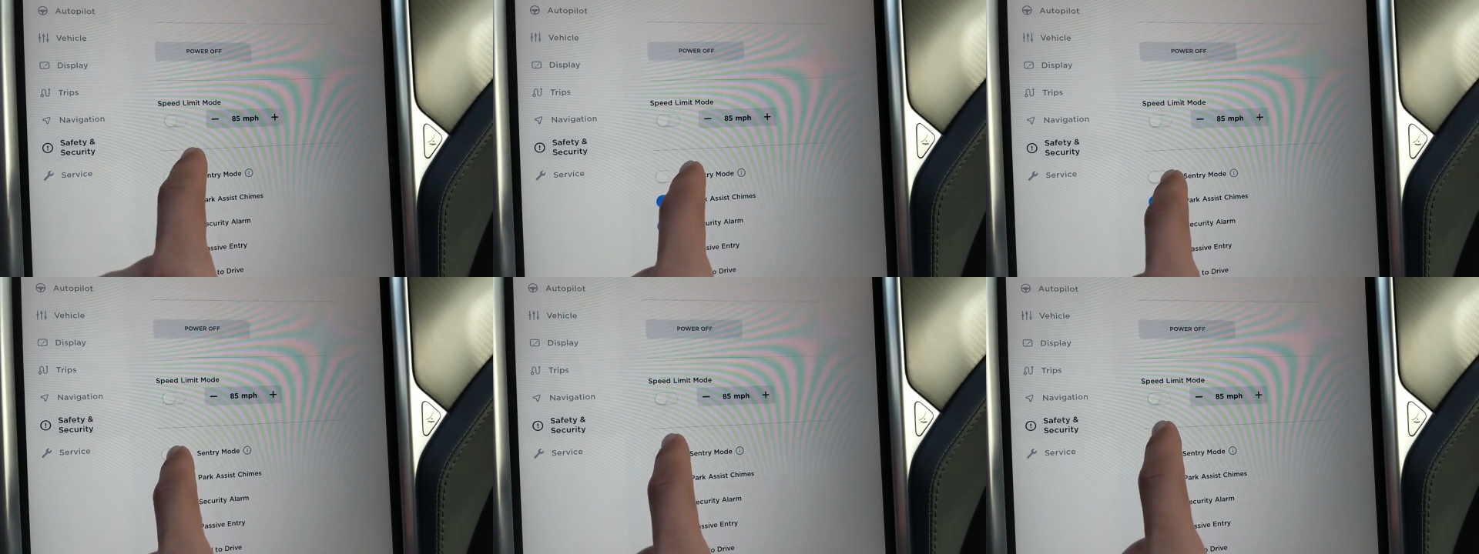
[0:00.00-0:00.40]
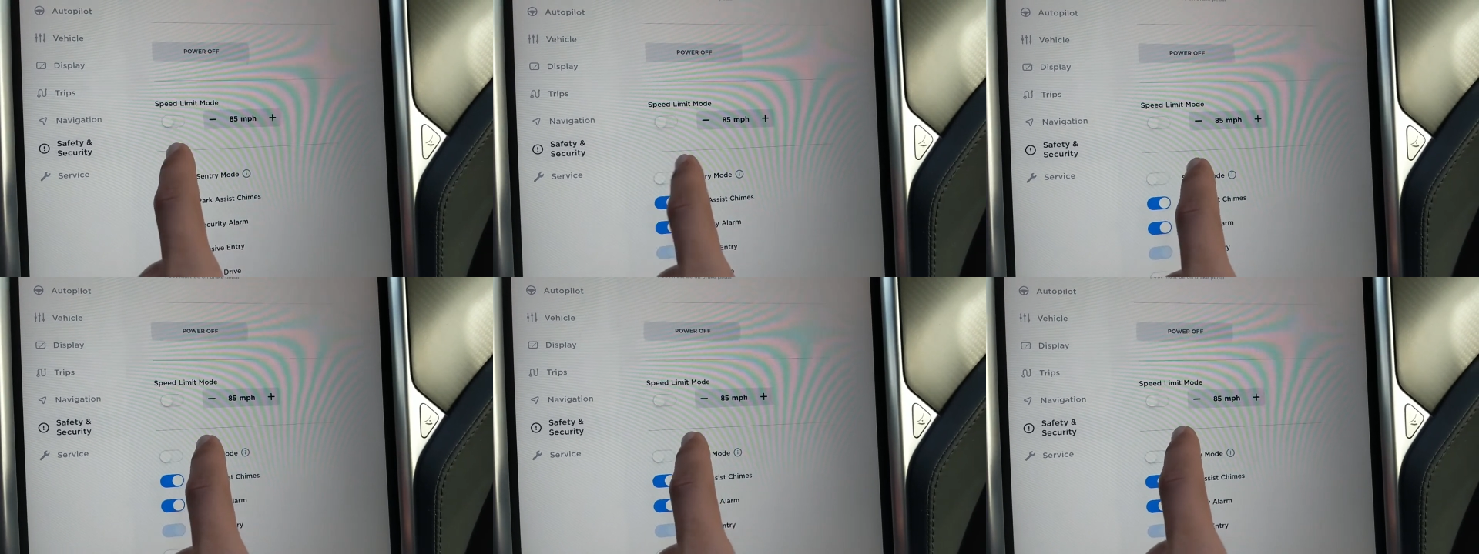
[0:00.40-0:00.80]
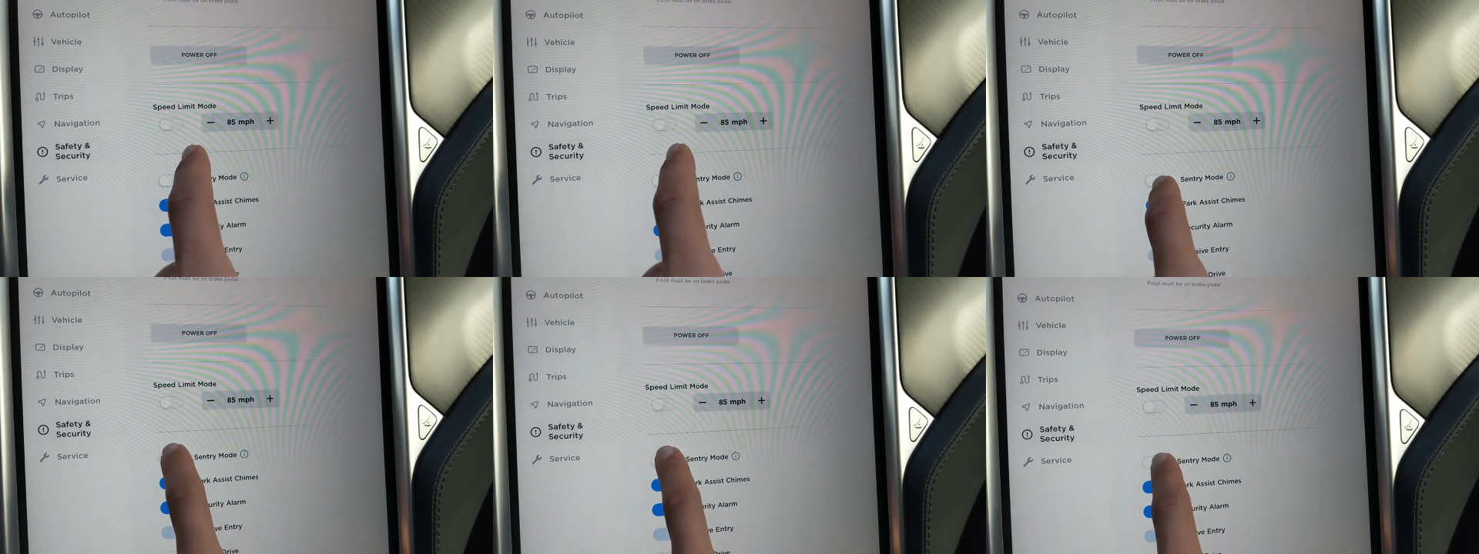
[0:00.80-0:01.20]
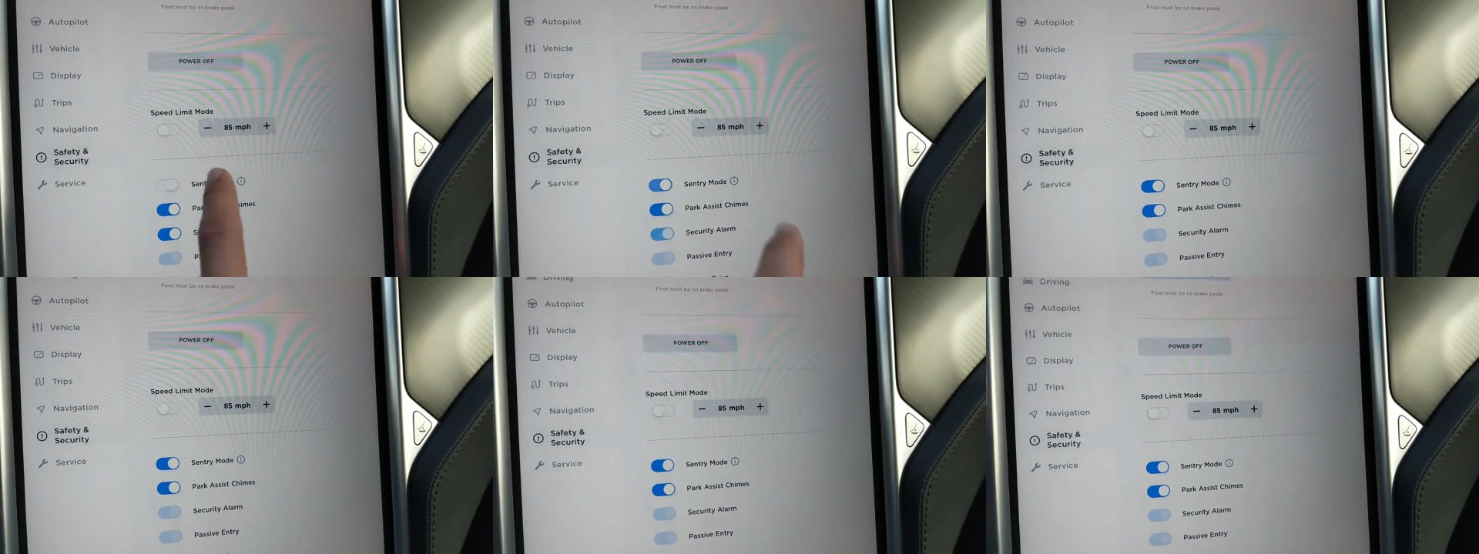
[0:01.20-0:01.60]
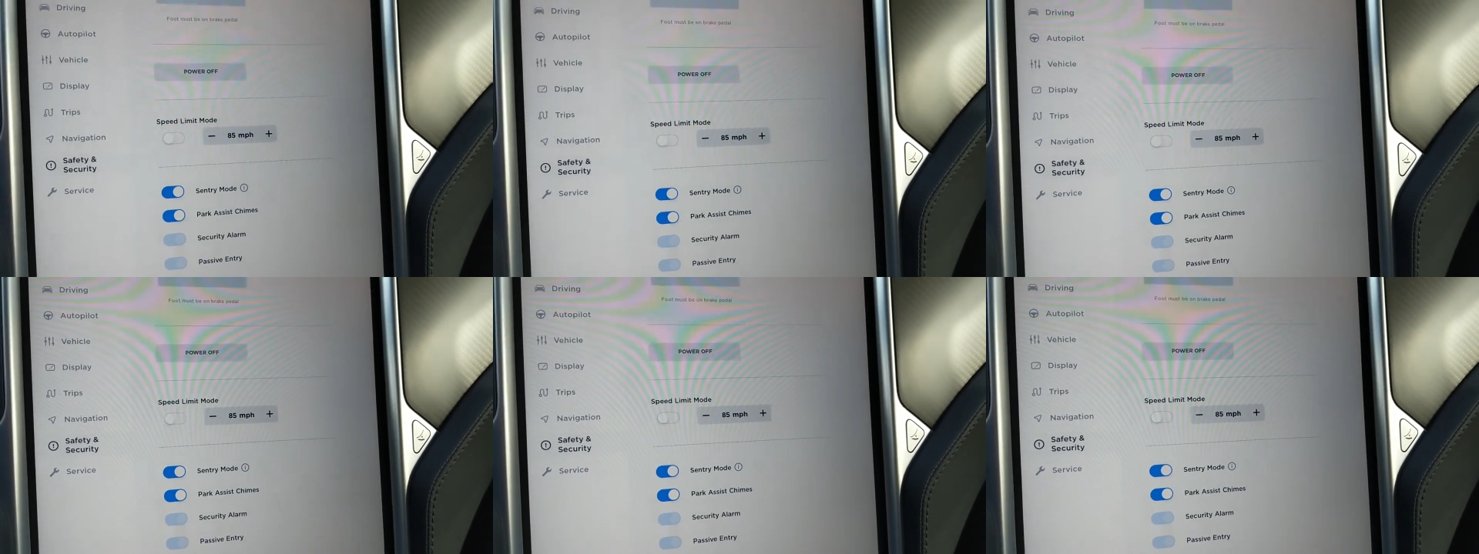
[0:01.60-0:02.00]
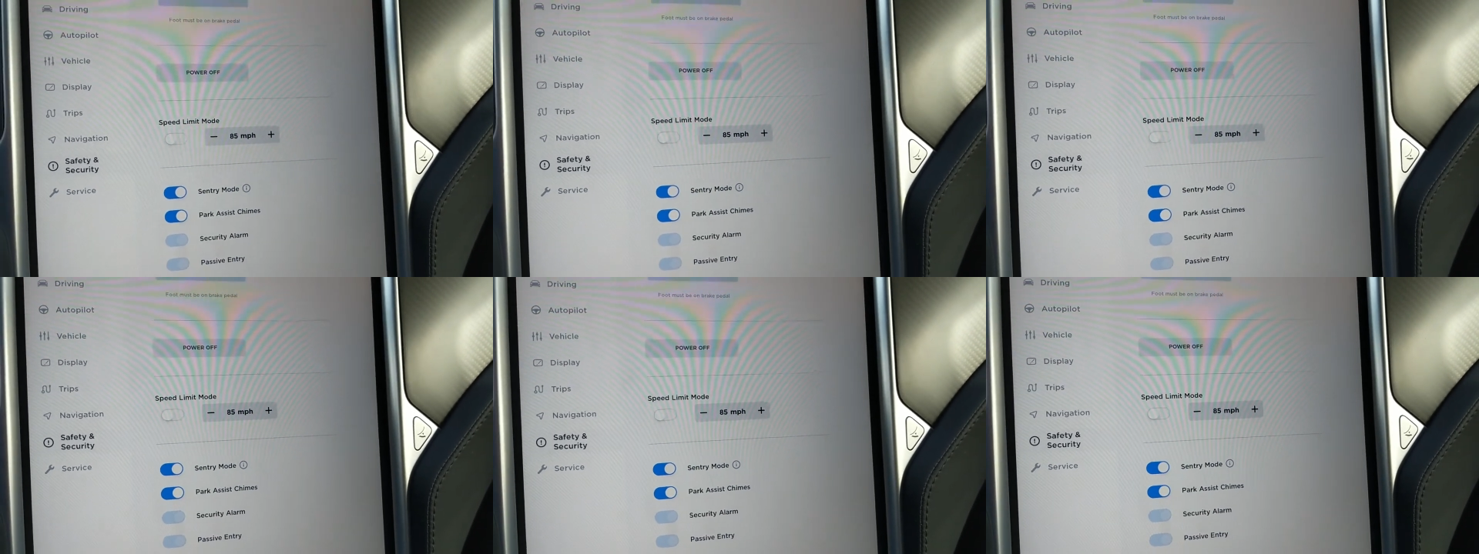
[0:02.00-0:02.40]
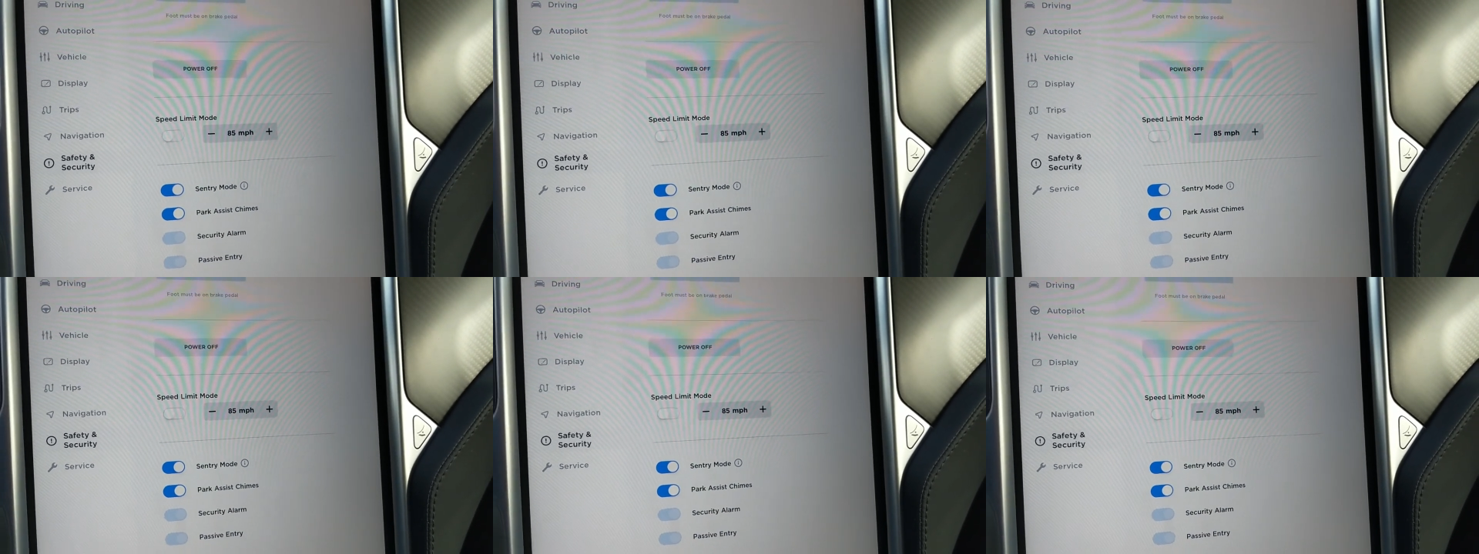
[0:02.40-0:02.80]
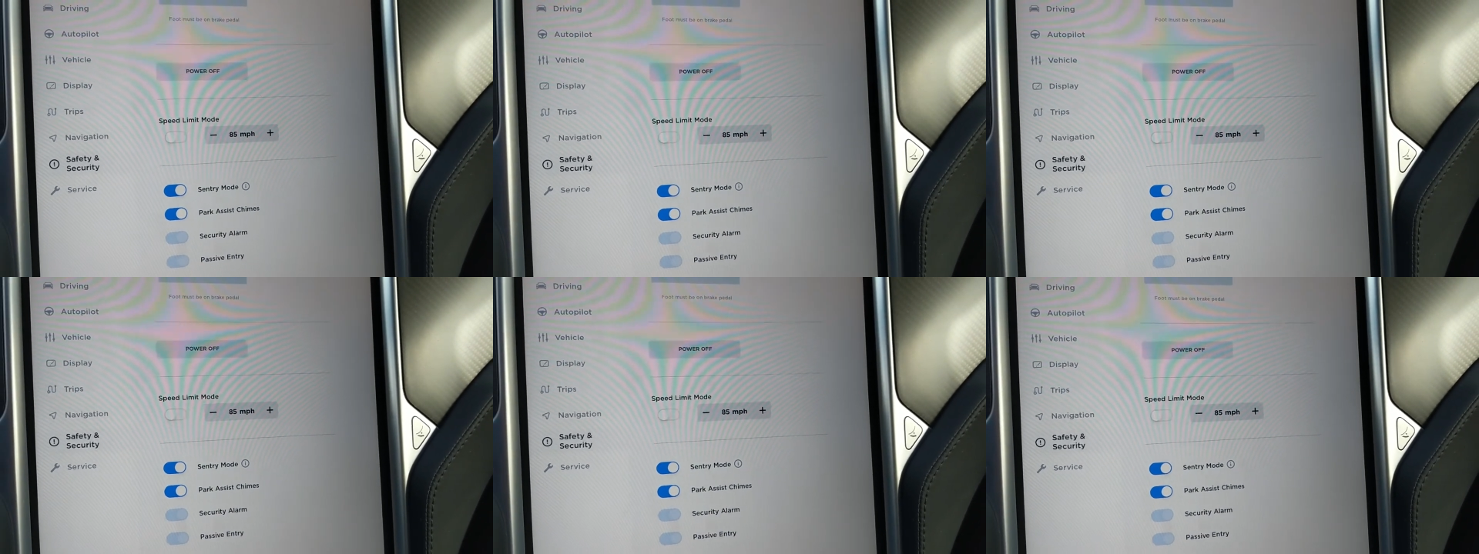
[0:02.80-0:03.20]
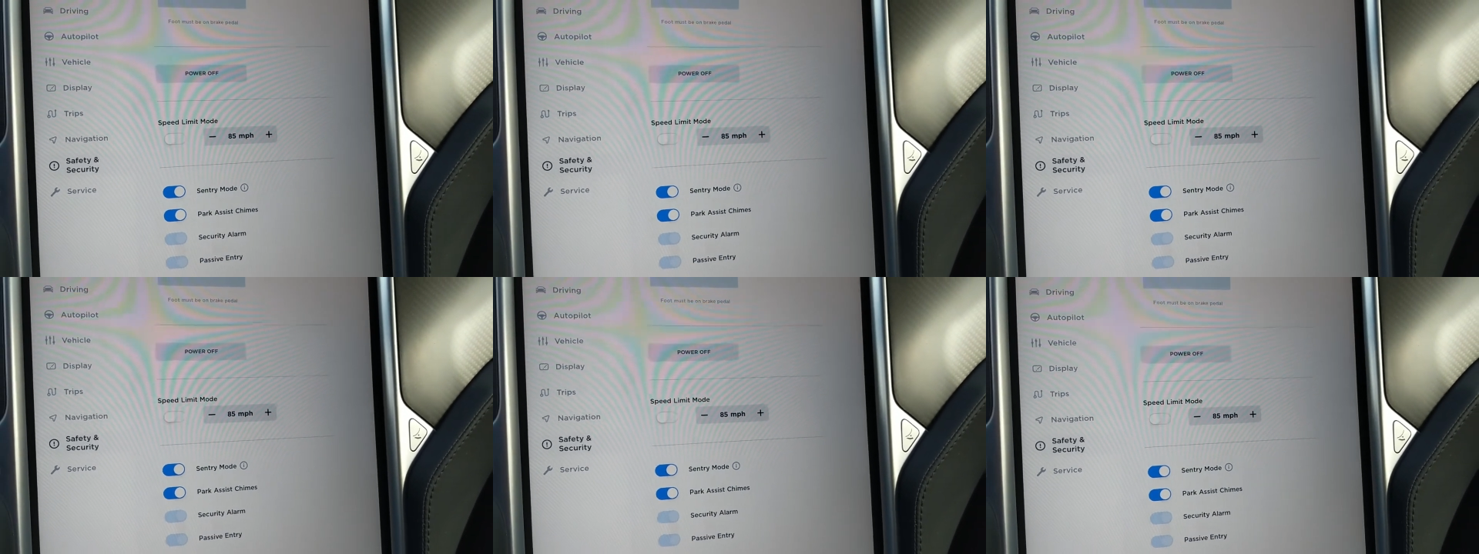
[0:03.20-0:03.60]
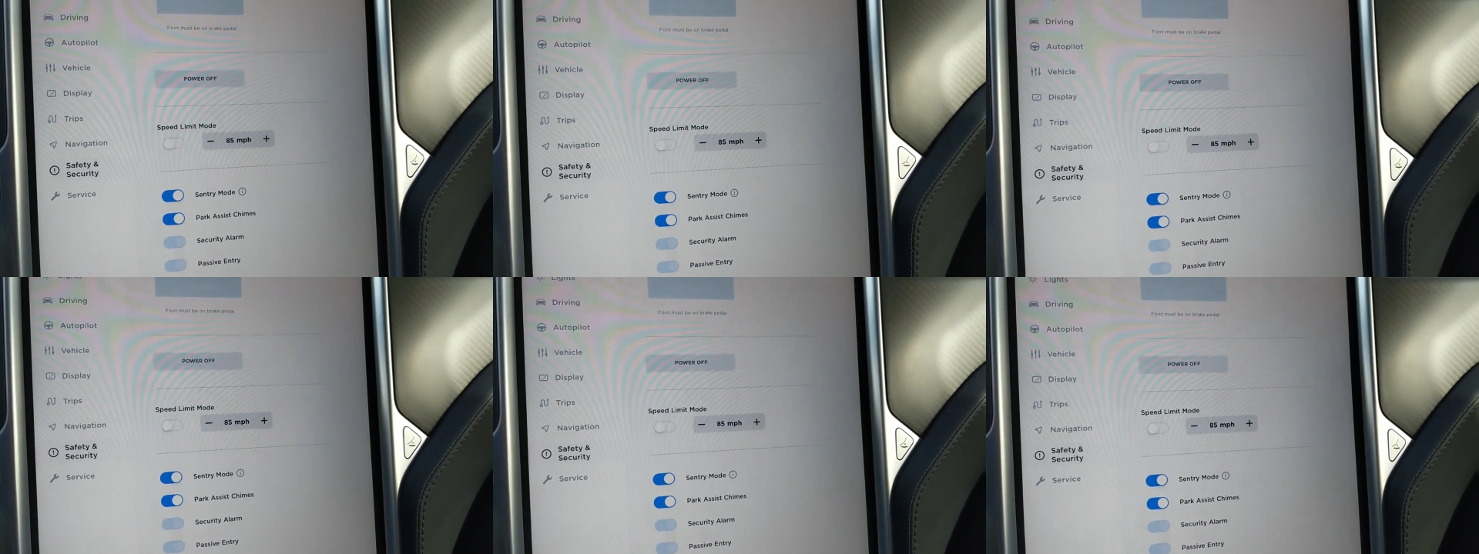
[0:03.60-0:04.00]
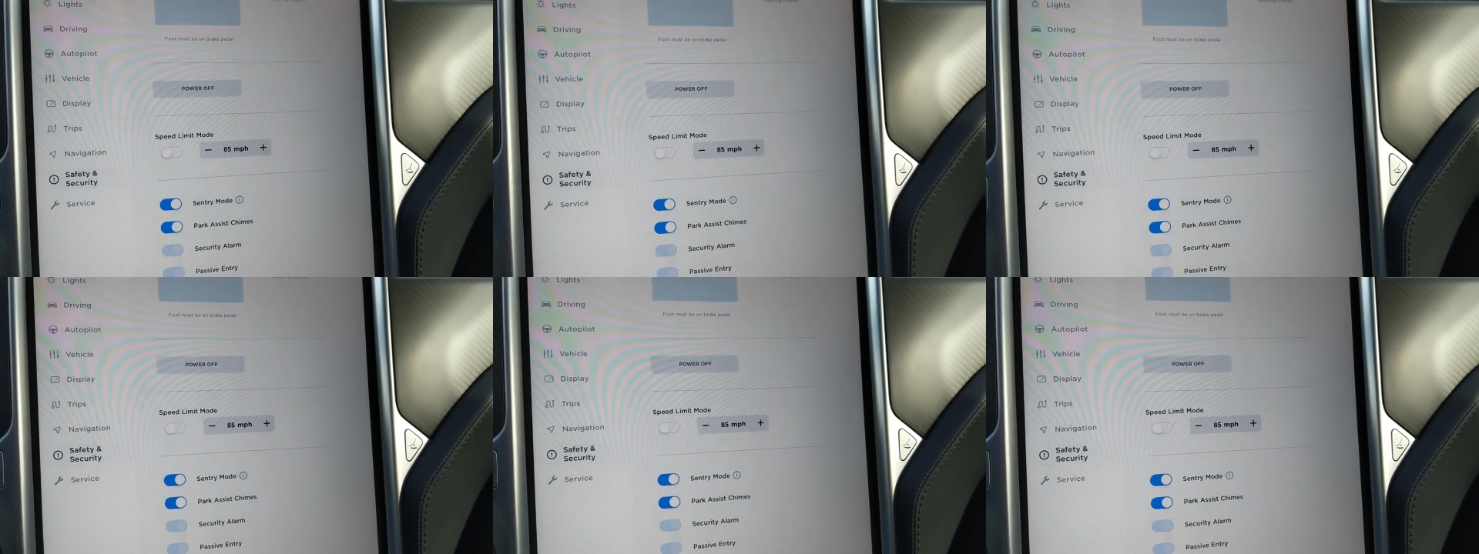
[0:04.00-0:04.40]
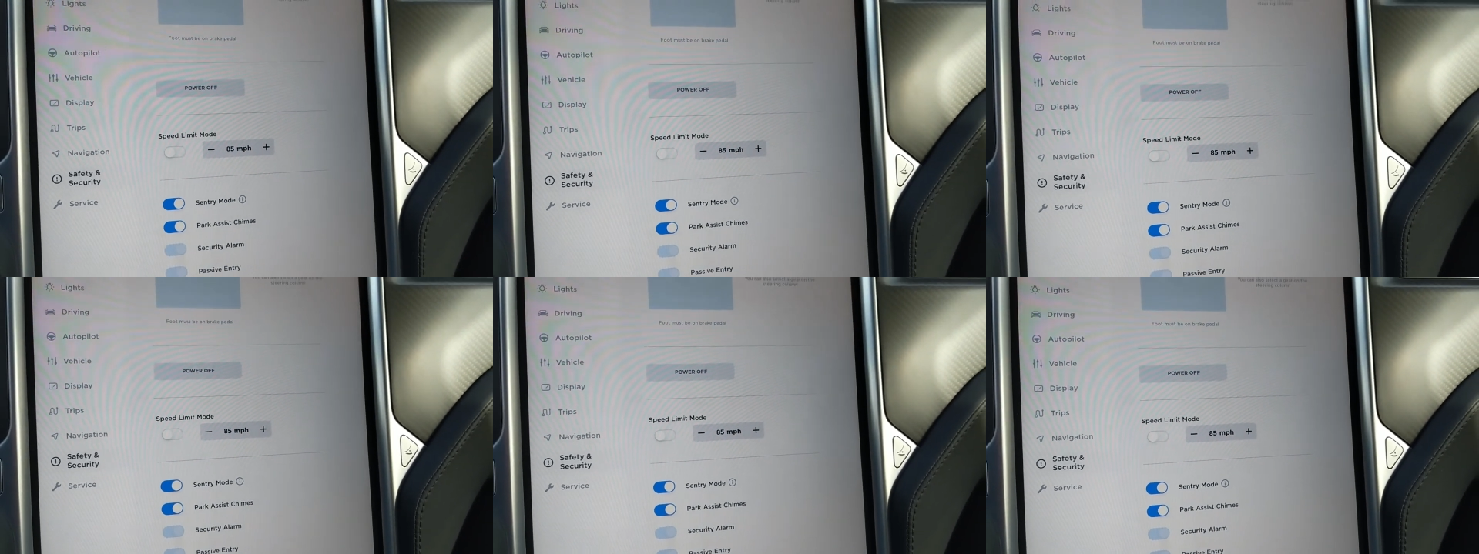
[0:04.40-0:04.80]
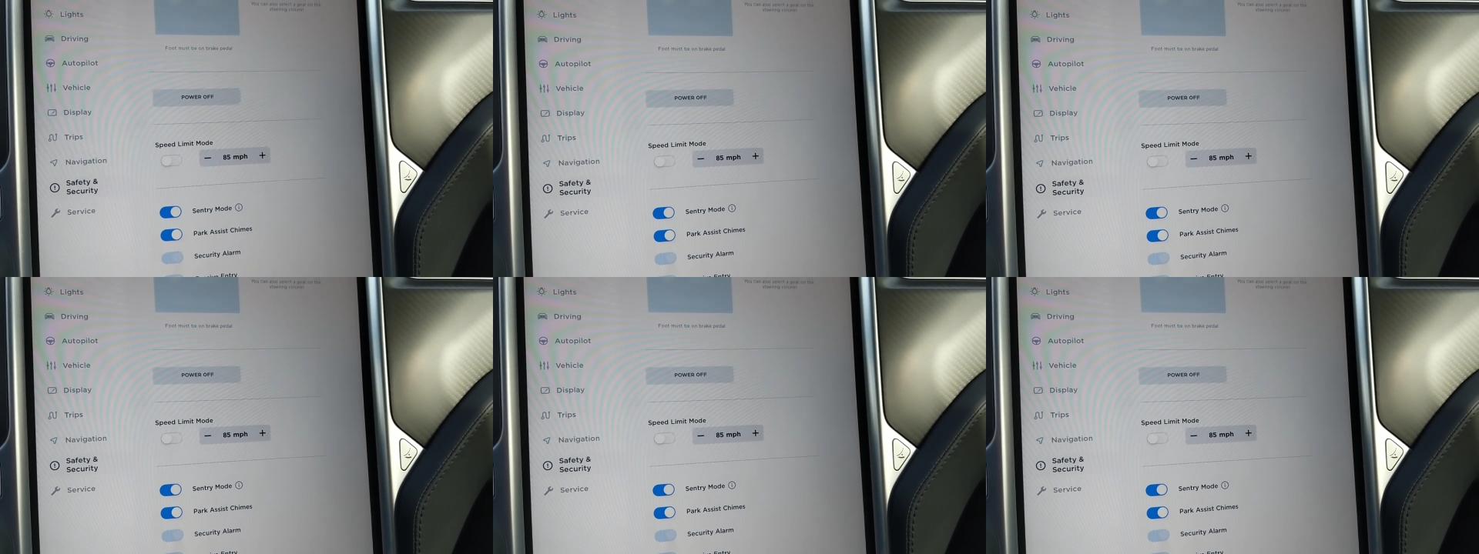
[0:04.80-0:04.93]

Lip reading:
No face is visible, so there are no lips to read.